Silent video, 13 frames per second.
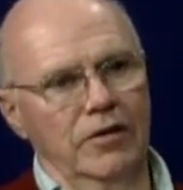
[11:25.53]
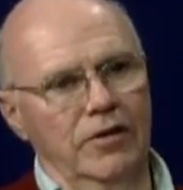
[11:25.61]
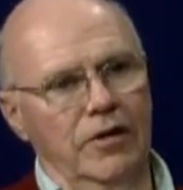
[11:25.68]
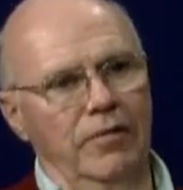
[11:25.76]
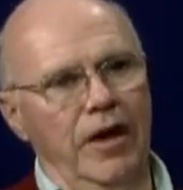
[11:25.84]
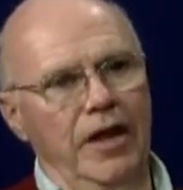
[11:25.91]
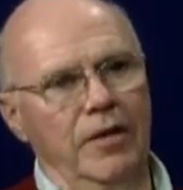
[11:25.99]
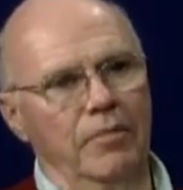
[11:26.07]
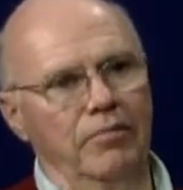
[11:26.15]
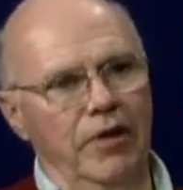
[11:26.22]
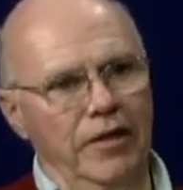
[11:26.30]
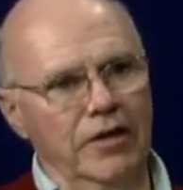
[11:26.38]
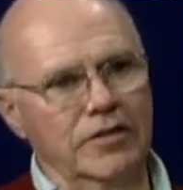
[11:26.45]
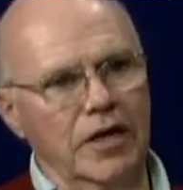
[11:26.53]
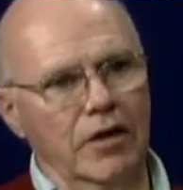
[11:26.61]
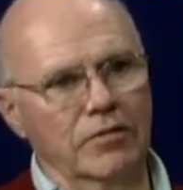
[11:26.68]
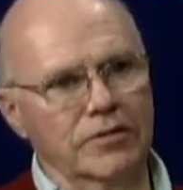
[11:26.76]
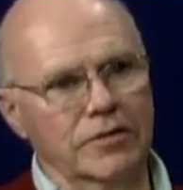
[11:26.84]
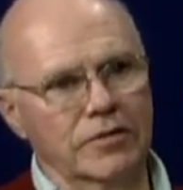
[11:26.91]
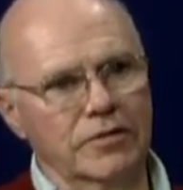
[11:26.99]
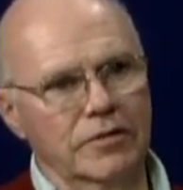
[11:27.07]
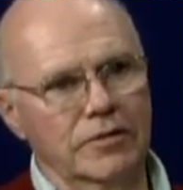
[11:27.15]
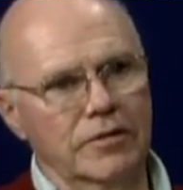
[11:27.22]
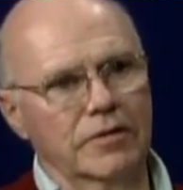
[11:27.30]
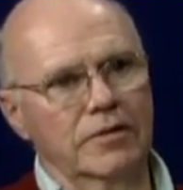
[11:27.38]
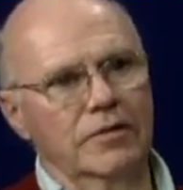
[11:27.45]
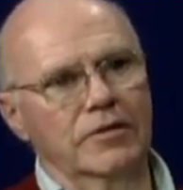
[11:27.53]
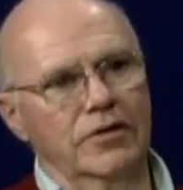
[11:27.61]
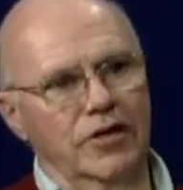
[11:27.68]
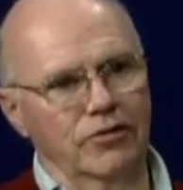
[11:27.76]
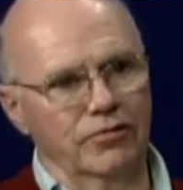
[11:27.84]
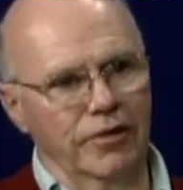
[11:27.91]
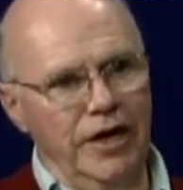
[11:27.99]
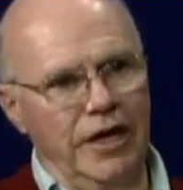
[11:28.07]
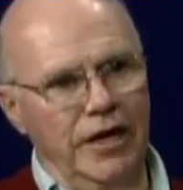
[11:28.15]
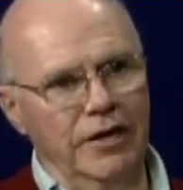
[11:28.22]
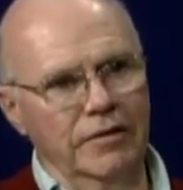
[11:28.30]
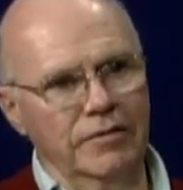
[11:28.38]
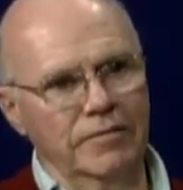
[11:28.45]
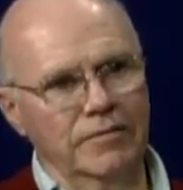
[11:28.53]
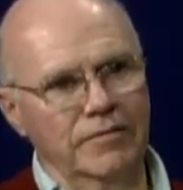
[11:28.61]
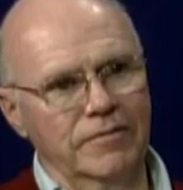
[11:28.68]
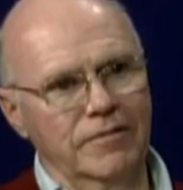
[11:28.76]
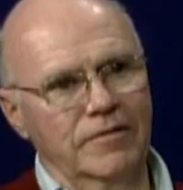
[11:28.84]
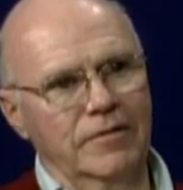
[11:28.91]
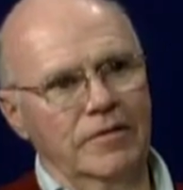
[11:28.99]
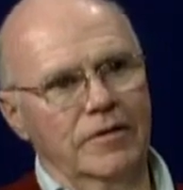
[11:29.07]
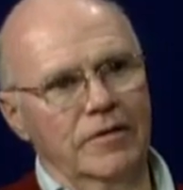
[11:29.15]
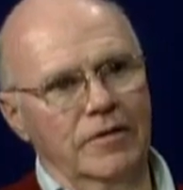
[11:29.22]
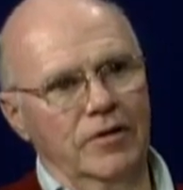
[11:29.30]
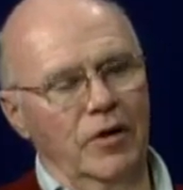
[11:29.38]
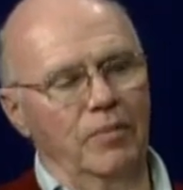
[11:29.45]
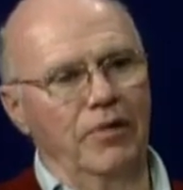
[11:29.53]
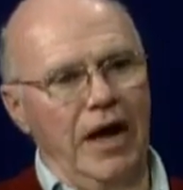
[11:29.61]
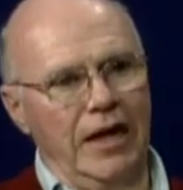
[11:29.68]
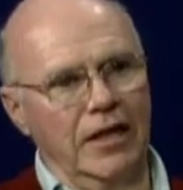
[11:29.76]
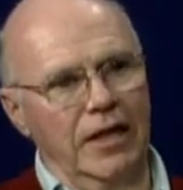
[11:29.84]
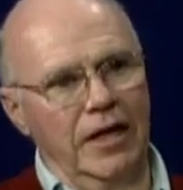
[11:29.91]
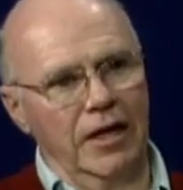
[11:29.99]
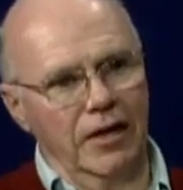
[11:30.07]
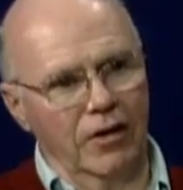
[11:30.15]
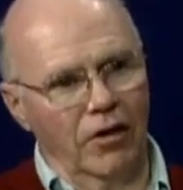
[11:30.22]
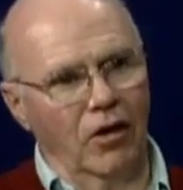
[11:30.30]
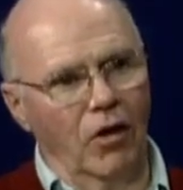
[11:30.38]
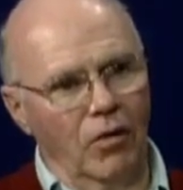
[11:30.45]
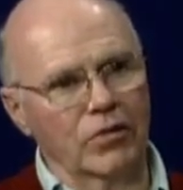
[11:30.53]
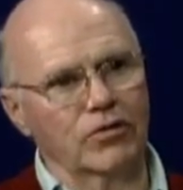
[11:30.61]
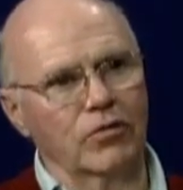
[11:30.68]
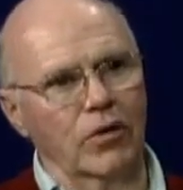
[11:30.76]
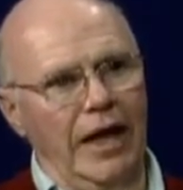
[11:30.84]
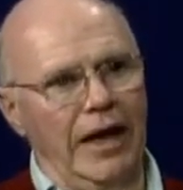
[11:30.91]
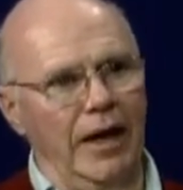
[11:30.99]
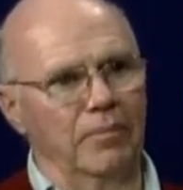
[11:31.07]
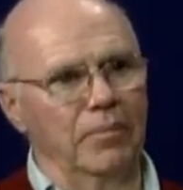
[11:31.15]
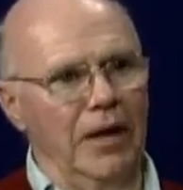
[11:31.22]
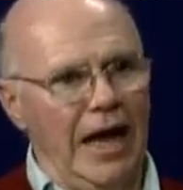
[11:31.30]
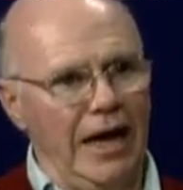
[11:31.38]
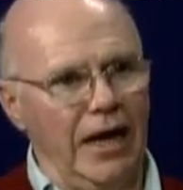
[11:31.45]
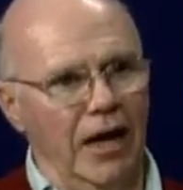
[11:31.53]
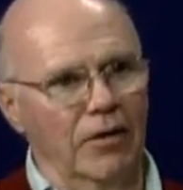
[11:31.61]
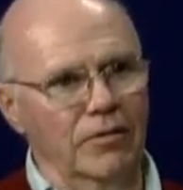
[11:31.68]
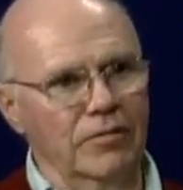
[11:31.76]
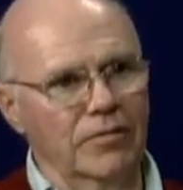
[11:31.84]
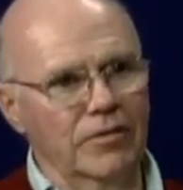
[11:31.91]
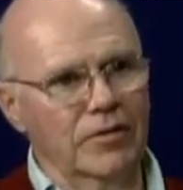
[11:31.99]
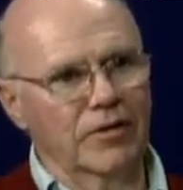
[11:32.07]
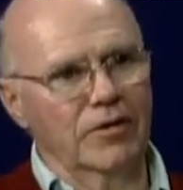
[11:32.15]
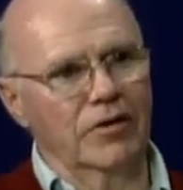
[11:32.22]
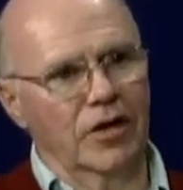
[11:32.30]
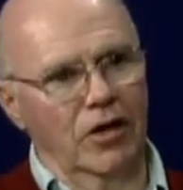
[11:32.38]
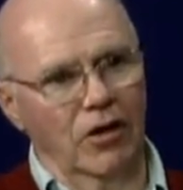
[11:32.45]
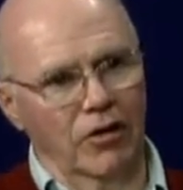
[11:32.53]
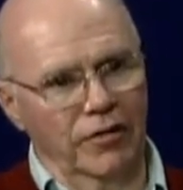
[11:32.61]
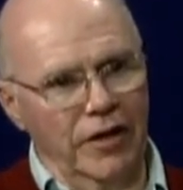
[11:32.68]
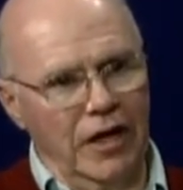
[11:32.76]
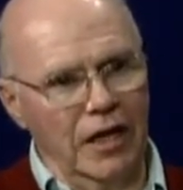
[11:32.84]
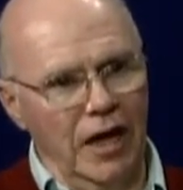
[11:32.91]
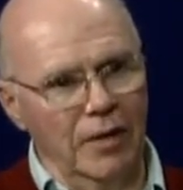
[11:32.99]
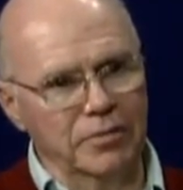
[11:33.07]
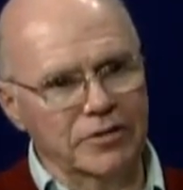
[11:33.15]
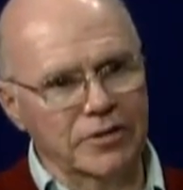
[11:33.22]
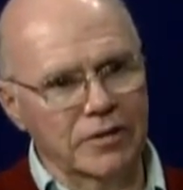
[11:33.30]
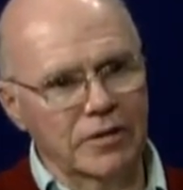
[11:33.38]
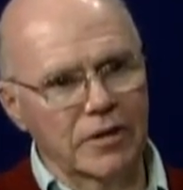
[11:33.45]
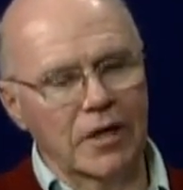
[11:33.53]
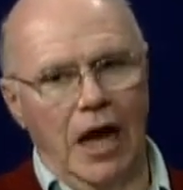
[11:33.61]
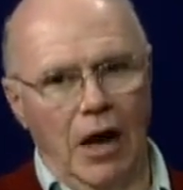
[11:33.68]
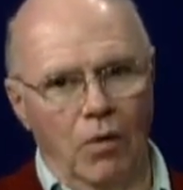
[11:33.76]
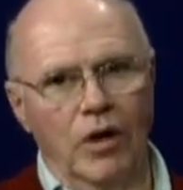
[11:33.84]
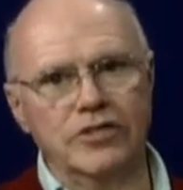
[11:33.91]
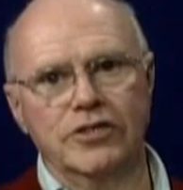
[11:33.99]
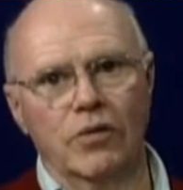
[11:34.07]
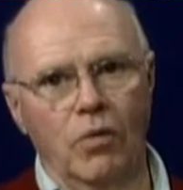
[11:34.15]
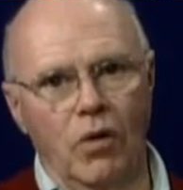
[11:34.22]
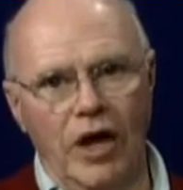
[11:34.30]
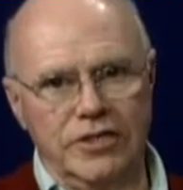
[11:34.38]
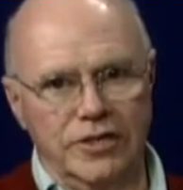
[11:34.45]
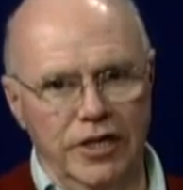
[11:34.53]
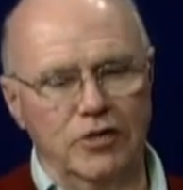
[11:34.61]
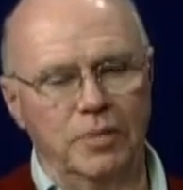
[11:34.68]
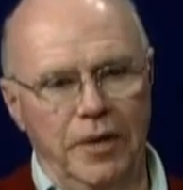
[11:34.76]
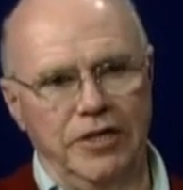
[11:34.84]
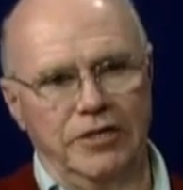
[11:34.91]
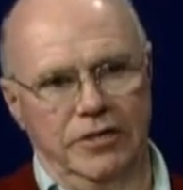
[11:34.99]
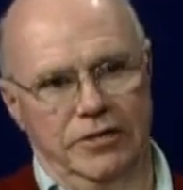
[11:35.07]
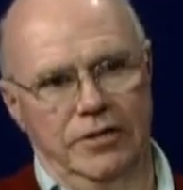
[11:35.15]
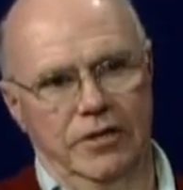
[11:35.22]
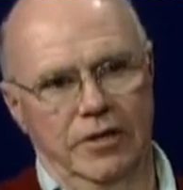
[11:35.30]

You're at your brother's house, you're drinking, you practically you go into like a blackout, you go to the clubs. I want you to watch these pictures.